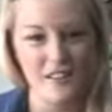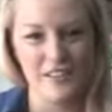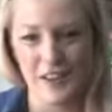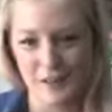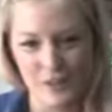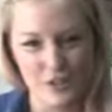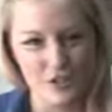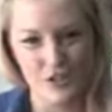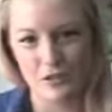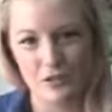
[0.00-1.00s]
They were
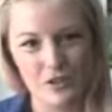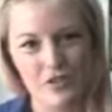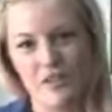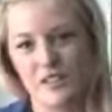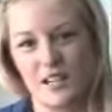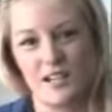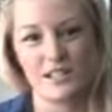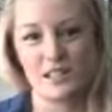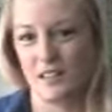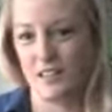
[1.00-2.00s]
just all so
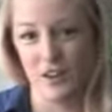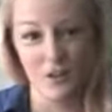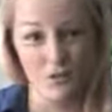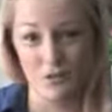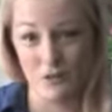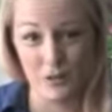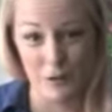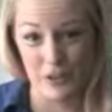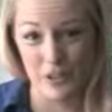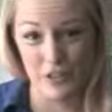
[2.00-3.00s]
fantastic and they all
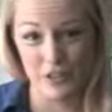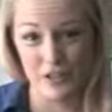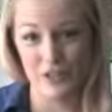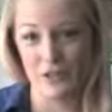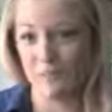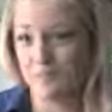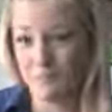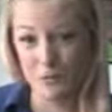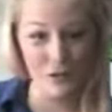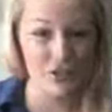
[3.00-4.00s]
spoke English. I
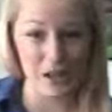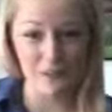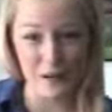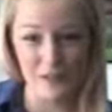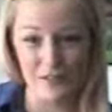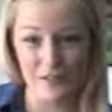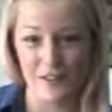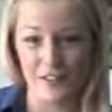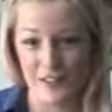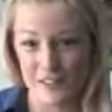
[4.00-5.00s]
pushed that button if I
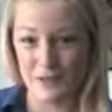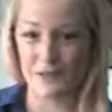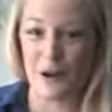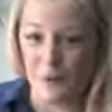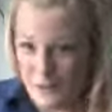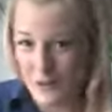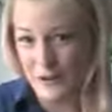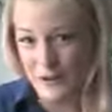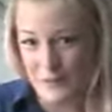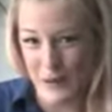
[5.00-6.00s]
needed someone to help me to
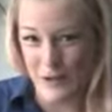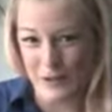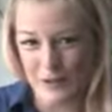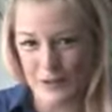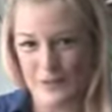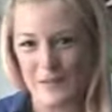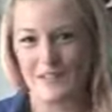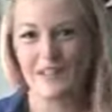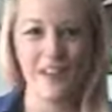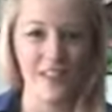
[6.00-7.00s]
go to the bathroom, and
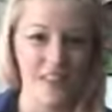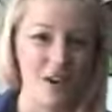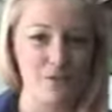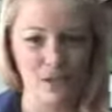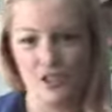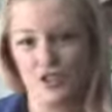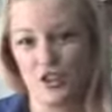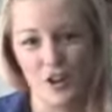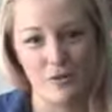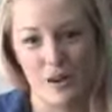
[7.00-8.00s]
they were there
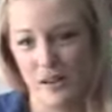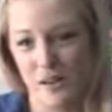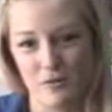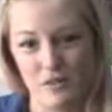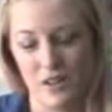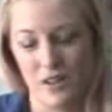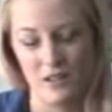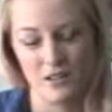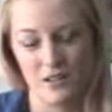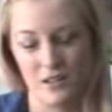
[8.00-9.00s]
straight away. It was
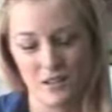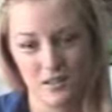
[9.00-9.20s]
fantastic.